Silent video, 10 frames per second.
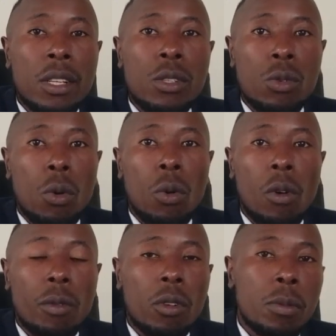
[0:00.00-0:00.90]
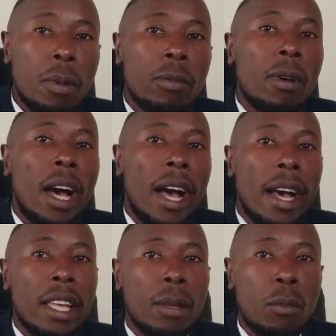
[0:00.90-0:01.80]
So, of course, before
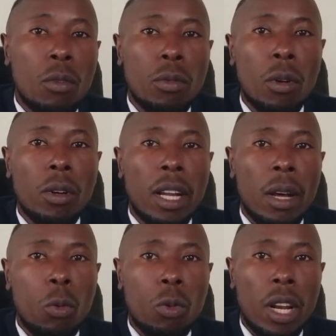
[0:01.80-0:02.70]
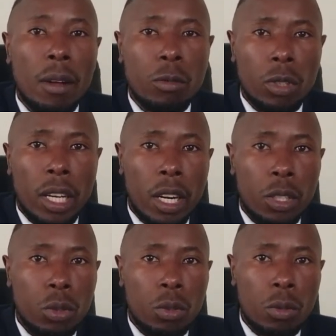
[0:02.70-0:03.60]
I move on, I would love to
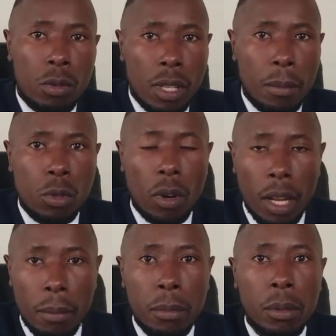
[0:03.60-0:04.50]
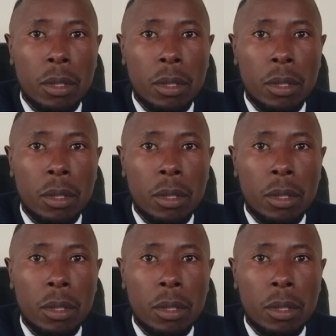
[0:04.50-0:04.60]
encourage you to subscribe,